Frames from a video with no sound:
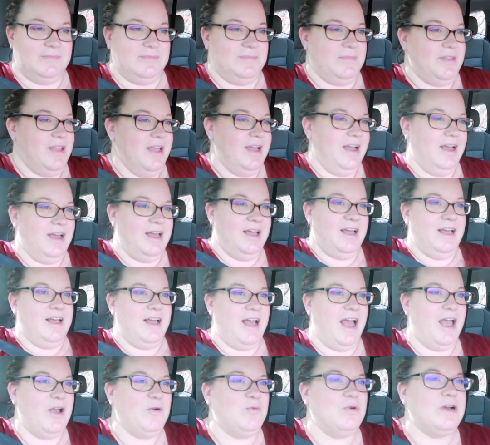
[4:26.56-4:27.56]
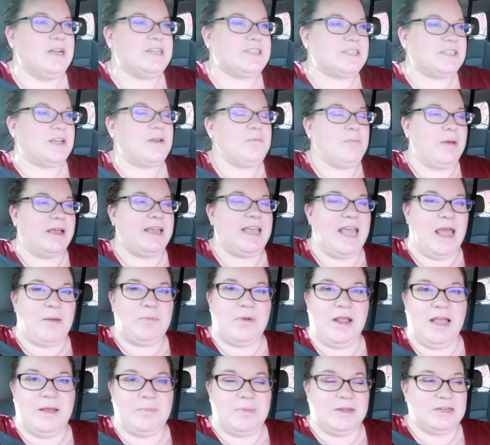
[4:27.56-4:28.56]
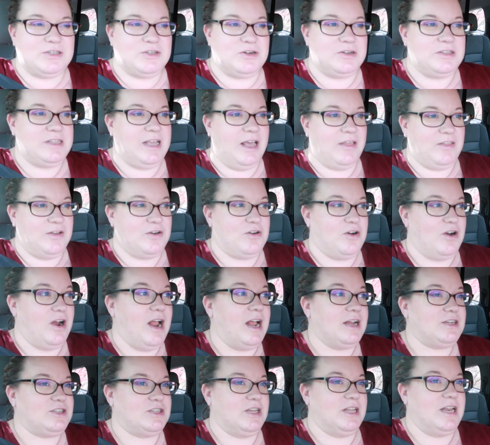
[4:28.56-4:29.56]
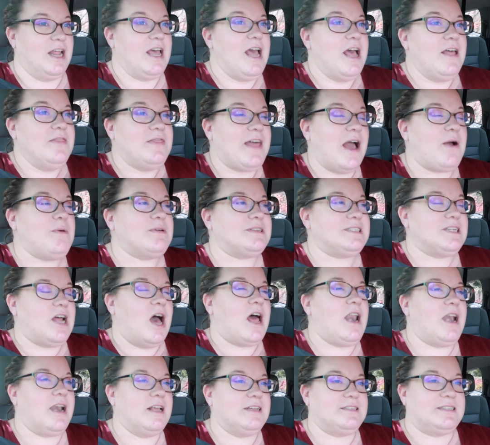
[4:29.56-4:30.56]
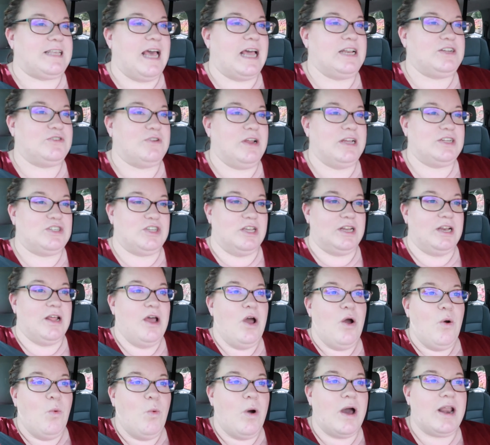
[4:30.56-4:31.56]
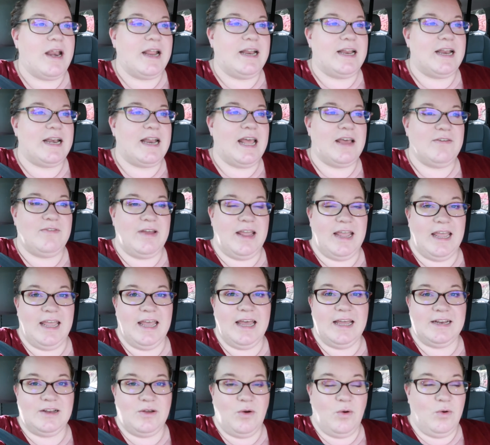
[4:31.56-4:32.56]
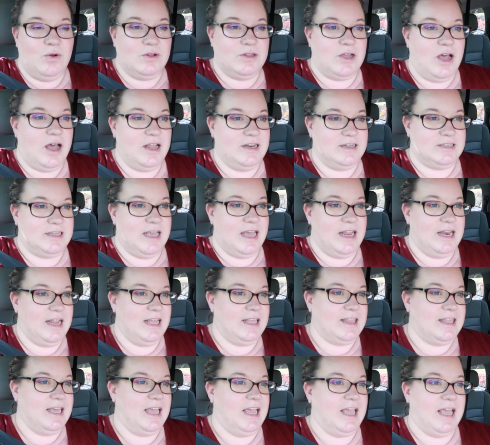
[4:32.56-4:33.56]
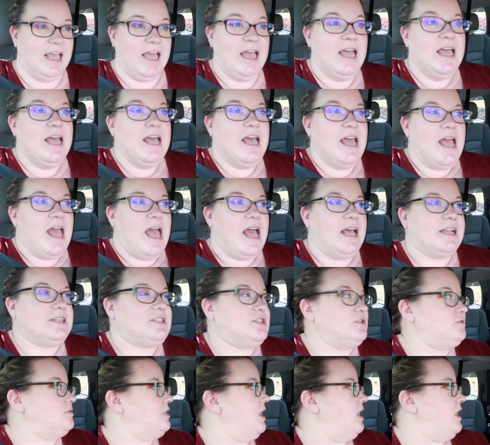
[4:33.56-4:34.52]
through. I was not gassing. I wish my camera had been turned the other direction. That was not an exaggeration. One, I didn't have a hand to oh, hold on to geez. anything, and two,